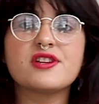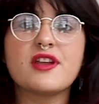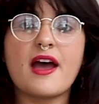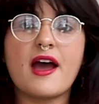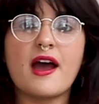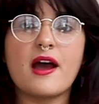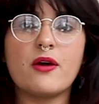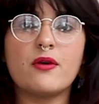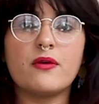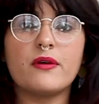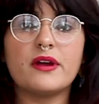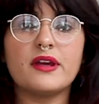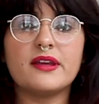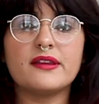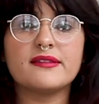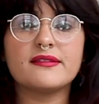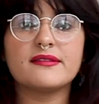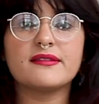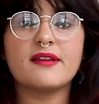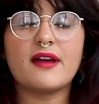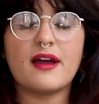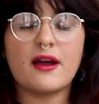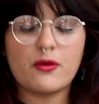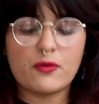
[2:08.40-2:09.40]
now is
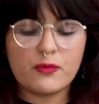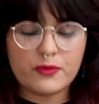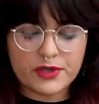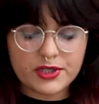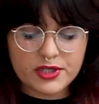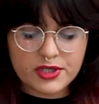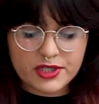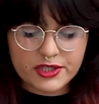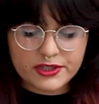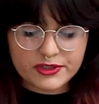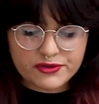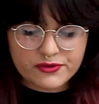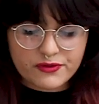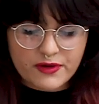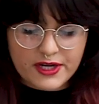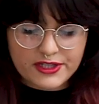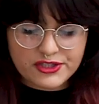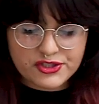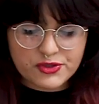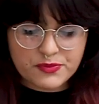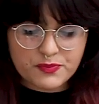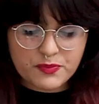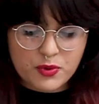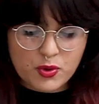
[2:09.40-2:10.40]
that we're gonna try
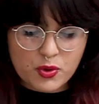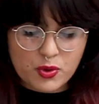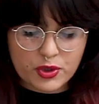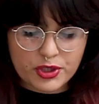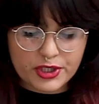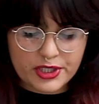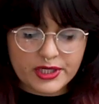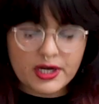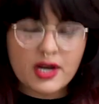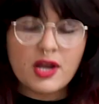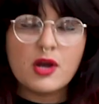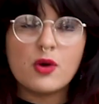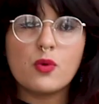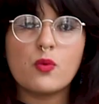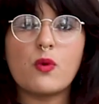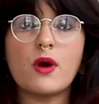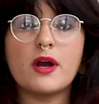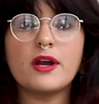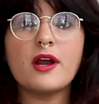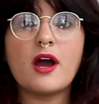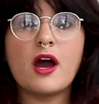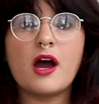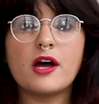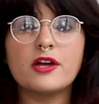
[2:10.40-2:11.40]
to pour
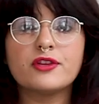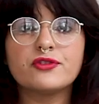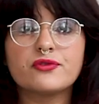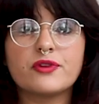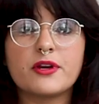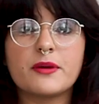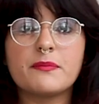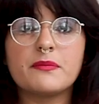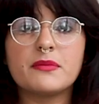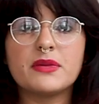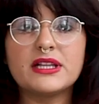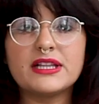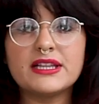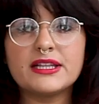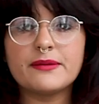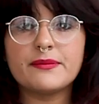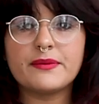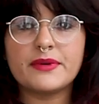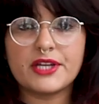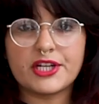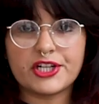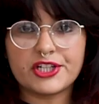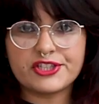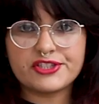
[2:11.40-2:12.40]
100
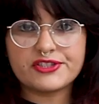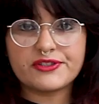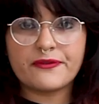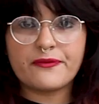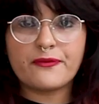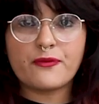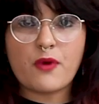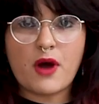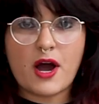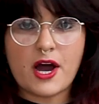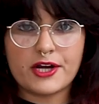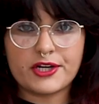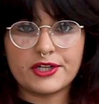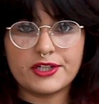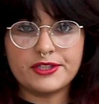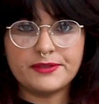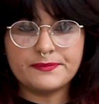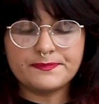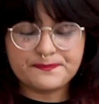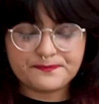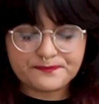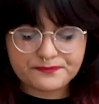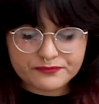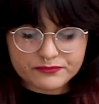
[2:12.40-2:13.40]
milliliters of water
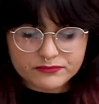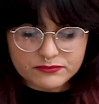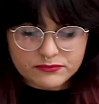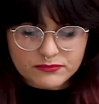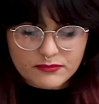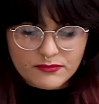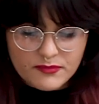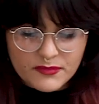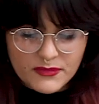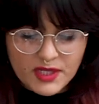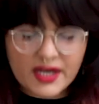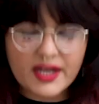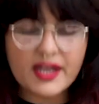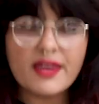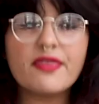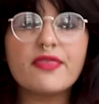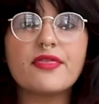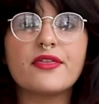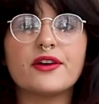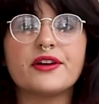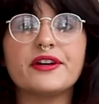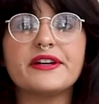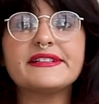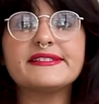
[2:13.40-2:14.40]
in
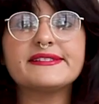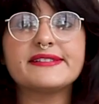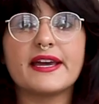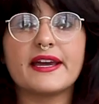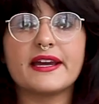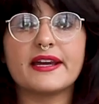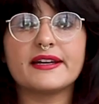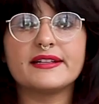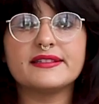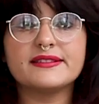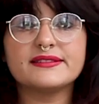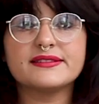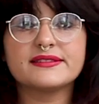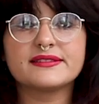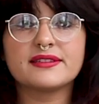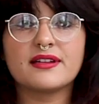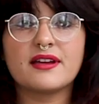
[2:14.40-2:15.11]
30 seconds.